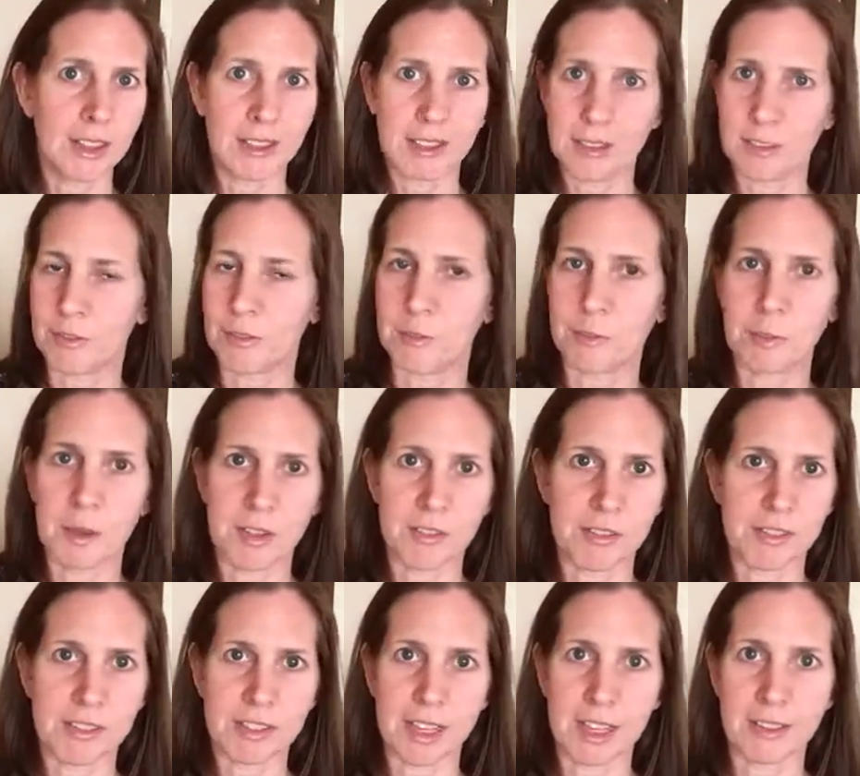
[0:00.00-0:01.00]
This is my
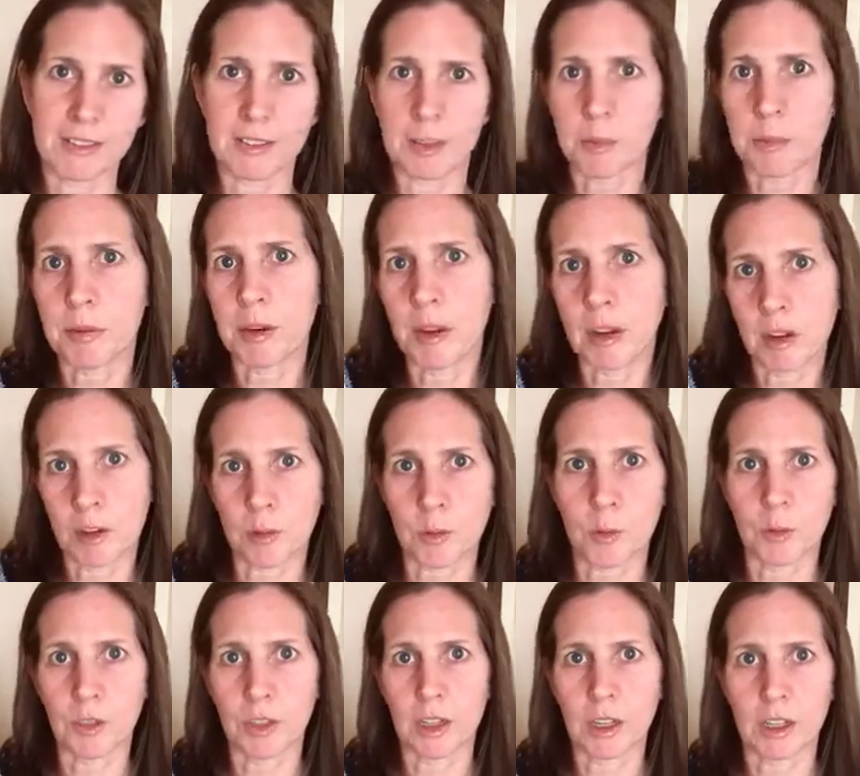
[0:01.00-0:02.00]
fantastic product,
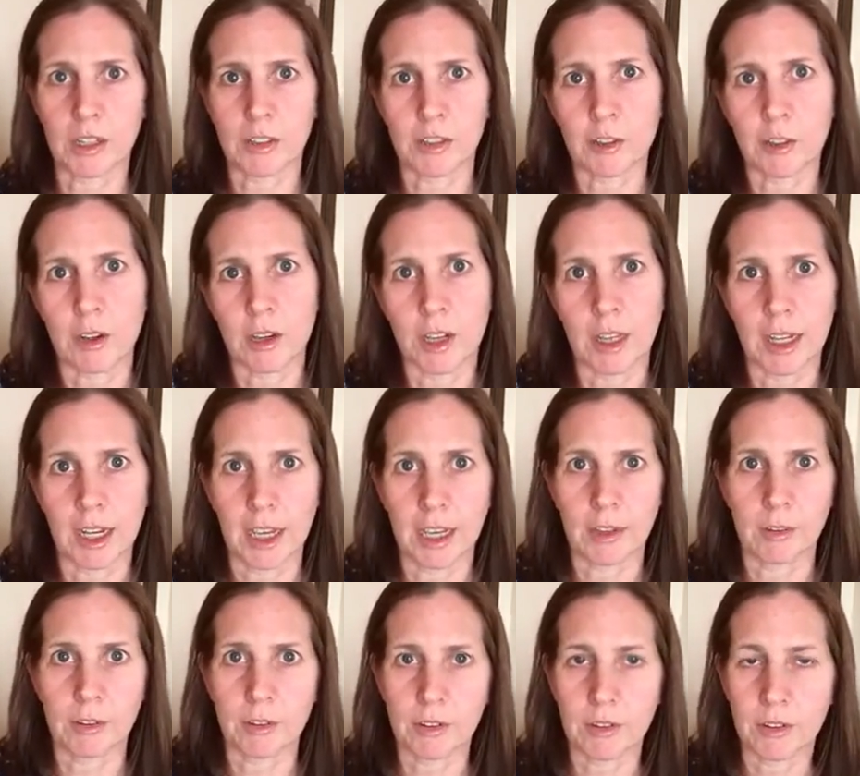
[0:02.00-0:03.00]
would you like to try it
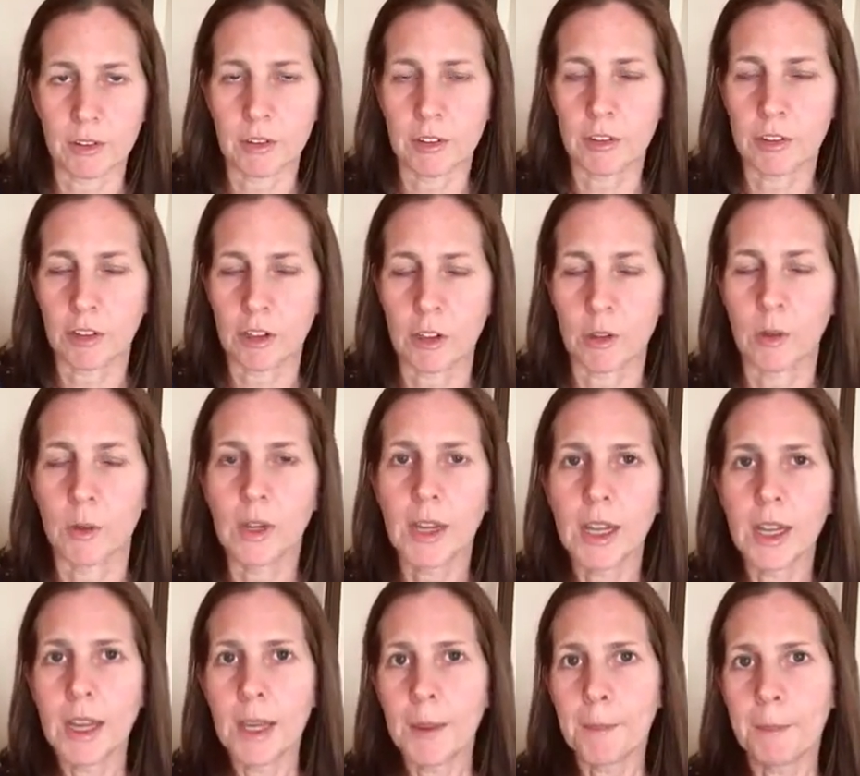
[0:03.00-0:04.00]
out?
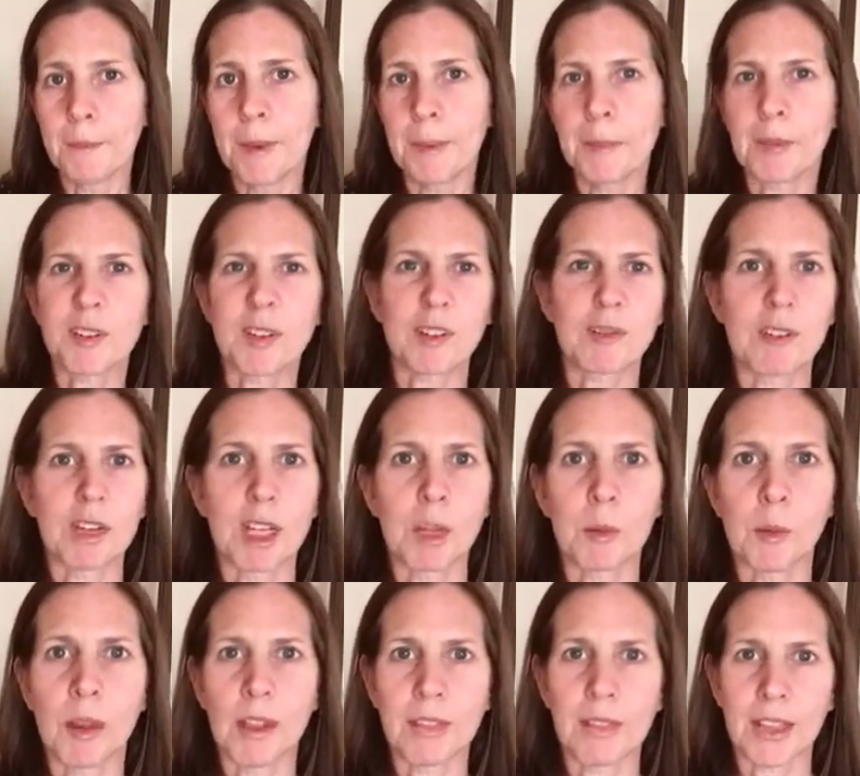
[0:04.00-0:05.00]
People don't really
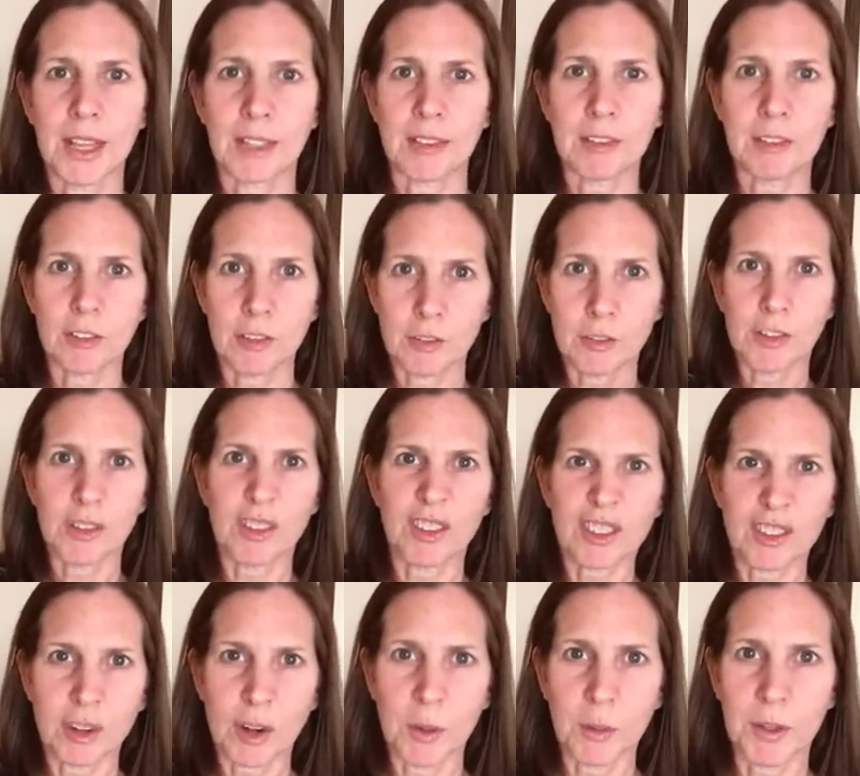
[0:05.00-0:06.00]
want that stuff just
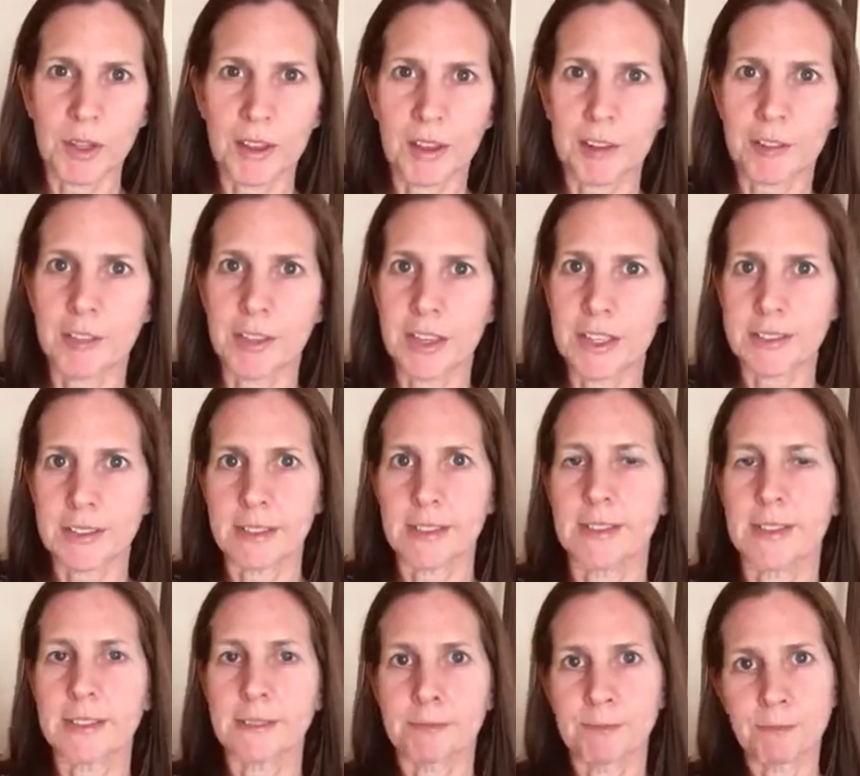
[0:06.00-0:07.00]
thrown in their
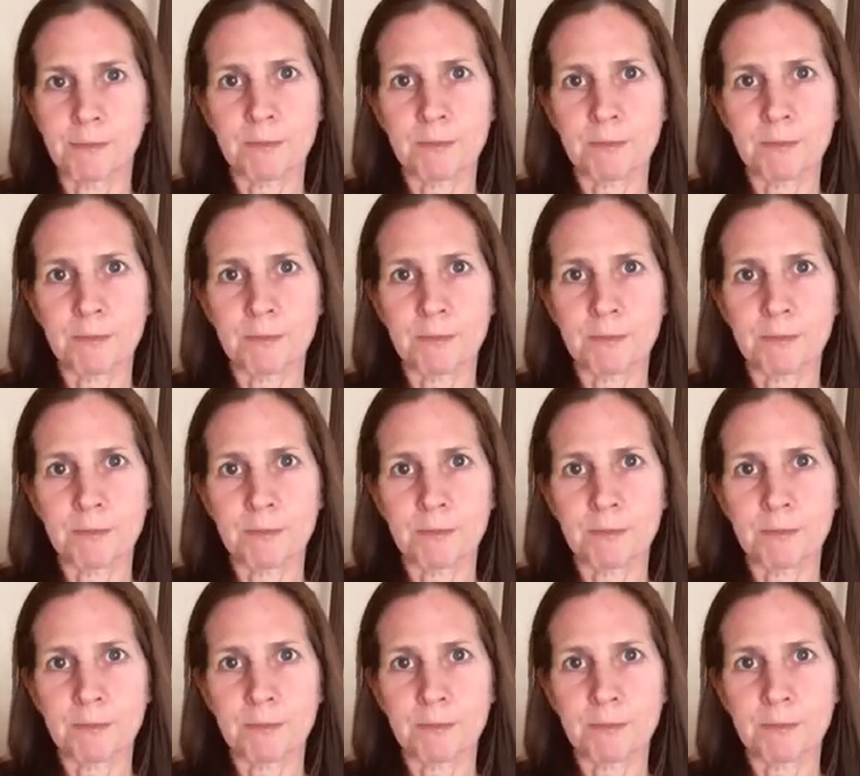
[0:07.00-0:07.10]
faces.